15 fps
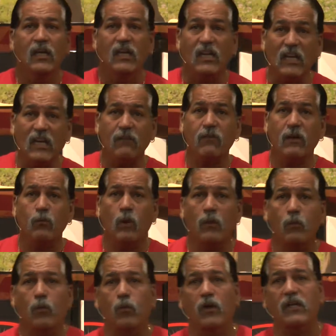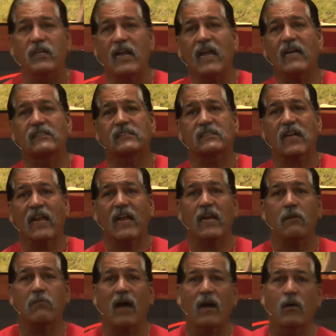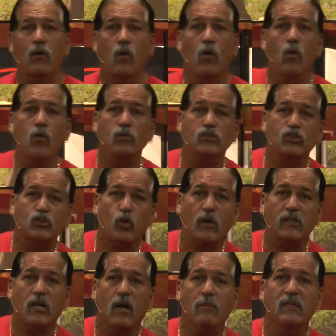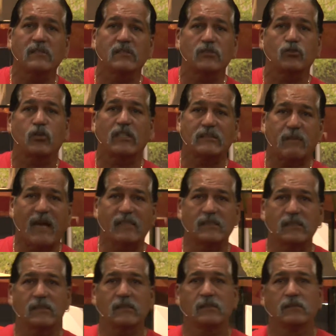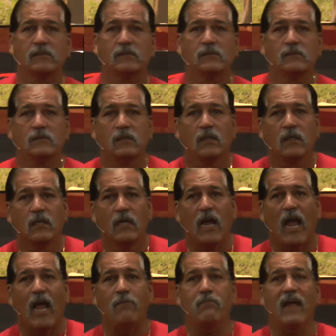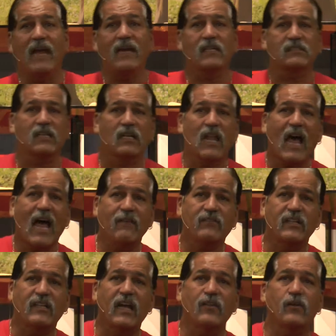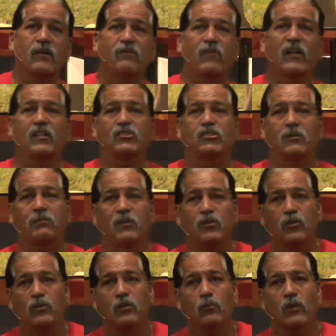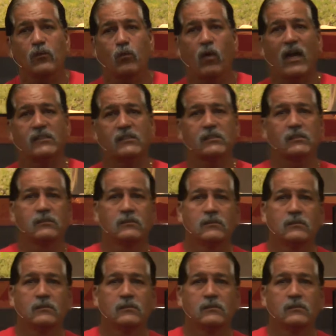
Even when we were dead, slain by our own shortcomings and trespasses, and made us alive together in fellowship and union with Christ.